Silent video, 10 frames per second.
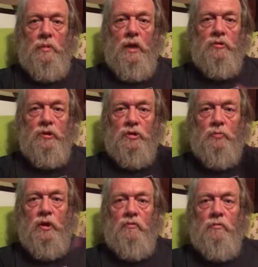actually
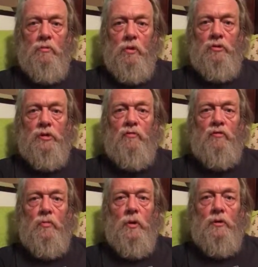spray closed cell
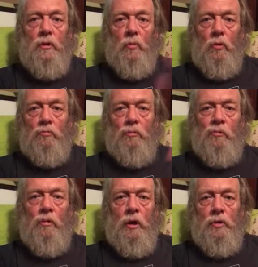foam on
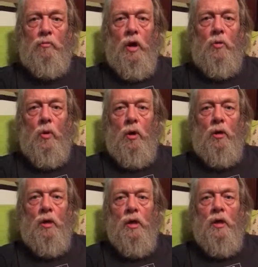the rock
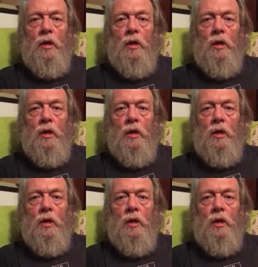wall.